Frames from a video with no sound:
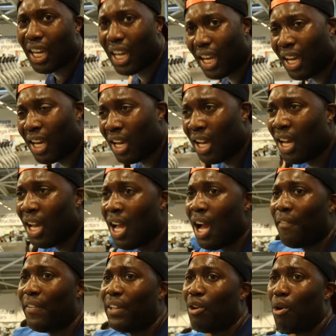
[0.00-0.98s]
Yeah,
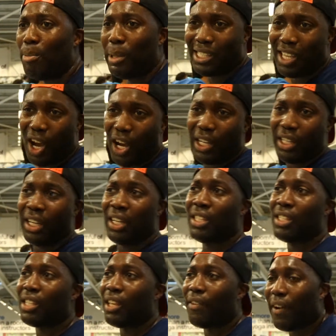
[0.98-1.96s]
they were a bit tight,
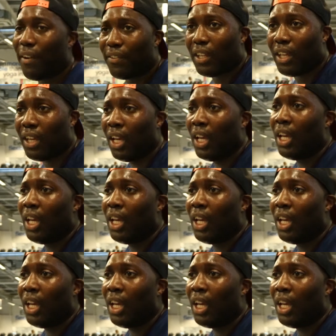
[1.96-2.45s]
stiff after